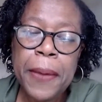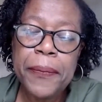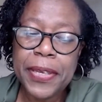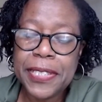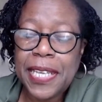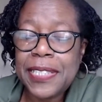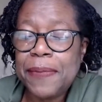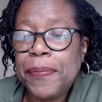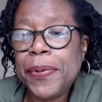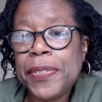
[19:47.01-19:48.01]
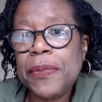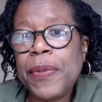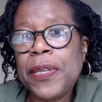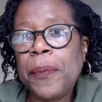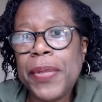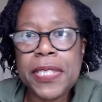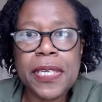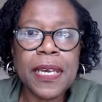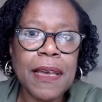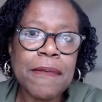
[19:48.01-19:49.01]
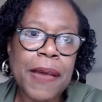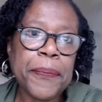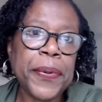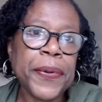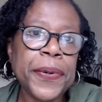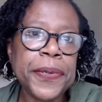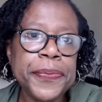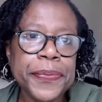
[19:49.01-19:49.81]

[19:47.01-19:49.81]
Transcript: because that's important when you're building a rapport.